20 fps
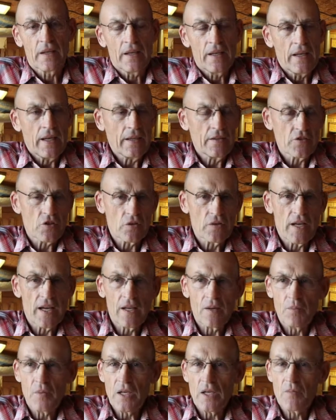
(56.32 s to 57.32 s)
and so
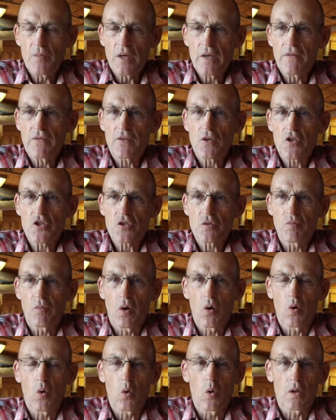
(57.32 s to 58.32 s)
that made my first
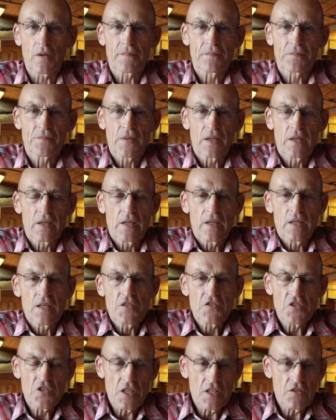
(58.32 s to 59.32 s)
bowl.
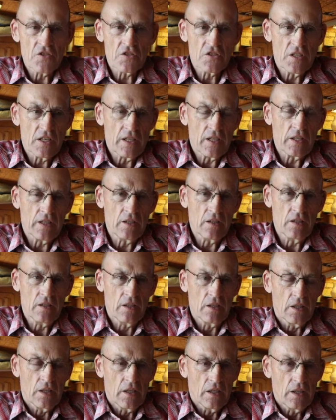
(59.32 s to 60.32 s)
Since then,
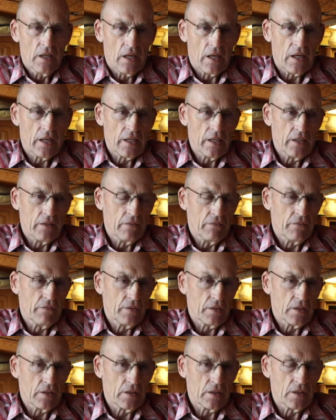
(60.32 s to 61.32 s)
I've
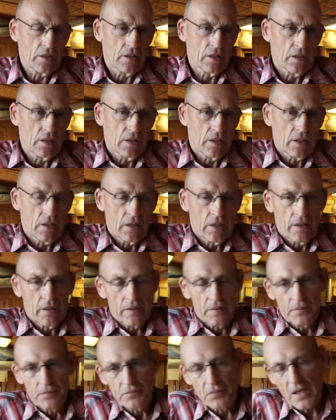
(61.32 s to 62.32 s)

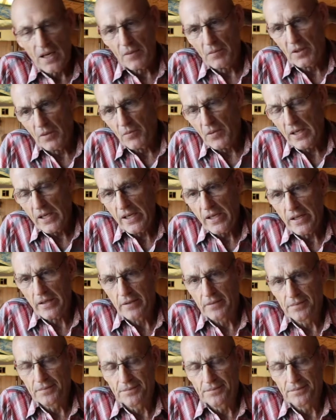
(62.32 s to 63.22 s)
probably made